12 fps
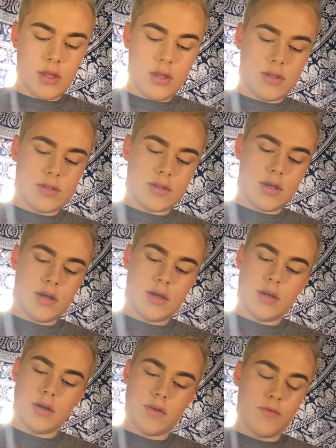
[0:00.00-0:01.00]
is
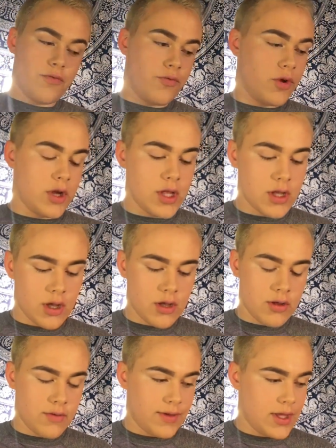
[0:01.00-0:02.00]
free
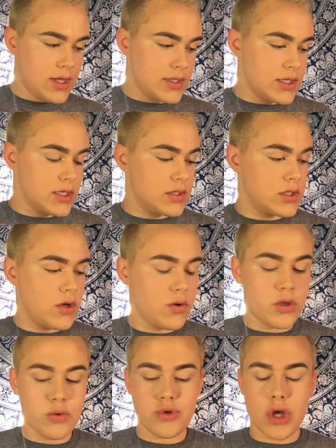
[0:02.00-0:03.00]
of it, so
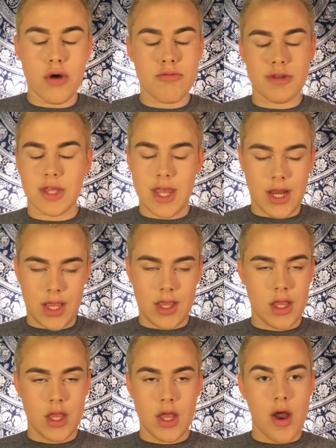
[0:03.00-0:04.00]
you don't get it
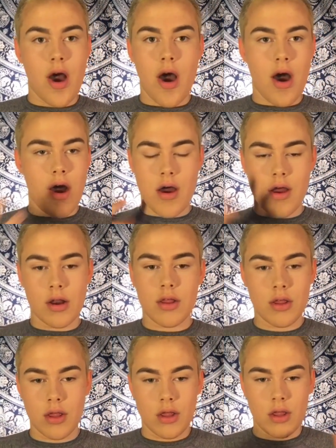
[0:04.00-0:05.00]
on,
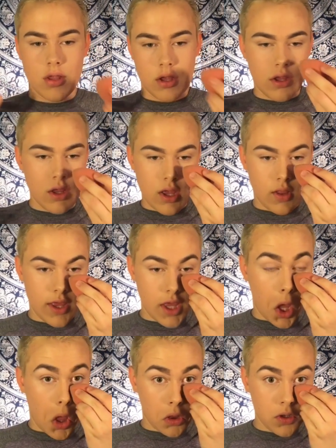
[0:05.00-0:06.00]

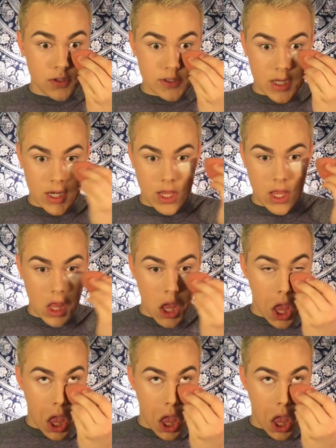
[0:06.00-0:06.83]
like, lose any.